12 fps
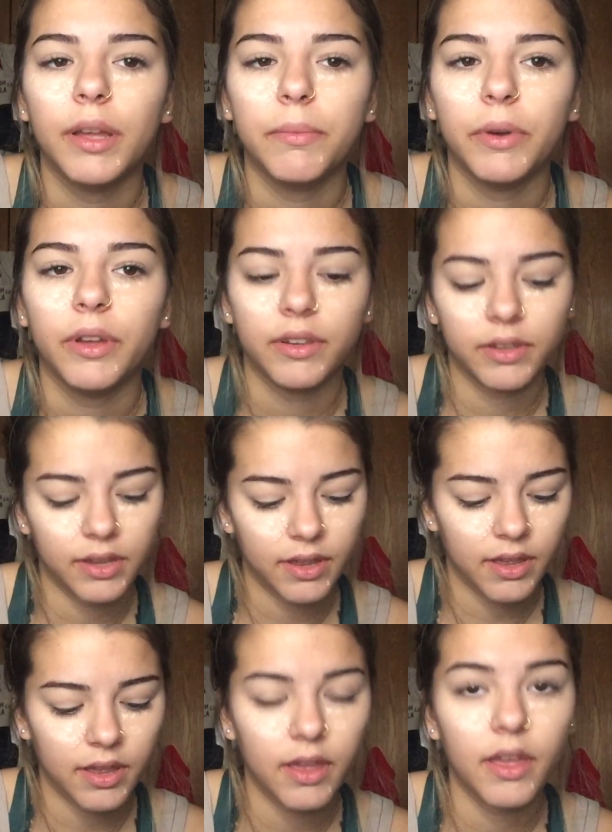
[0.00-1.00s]
I put
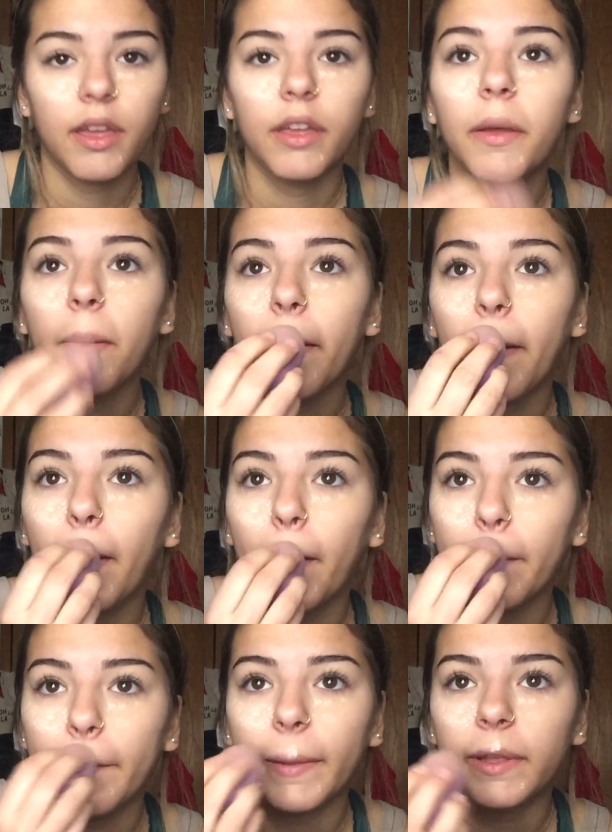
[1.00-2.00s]

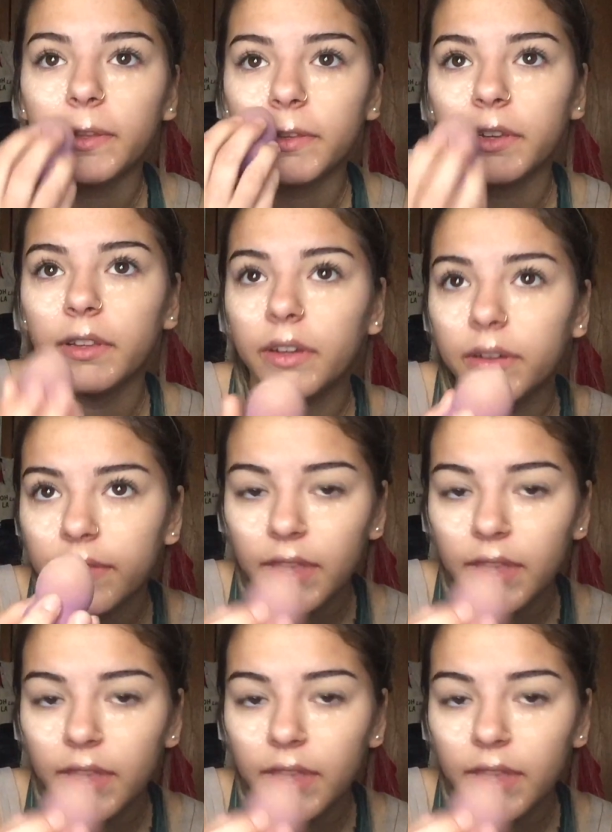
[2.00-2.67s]
the concealer.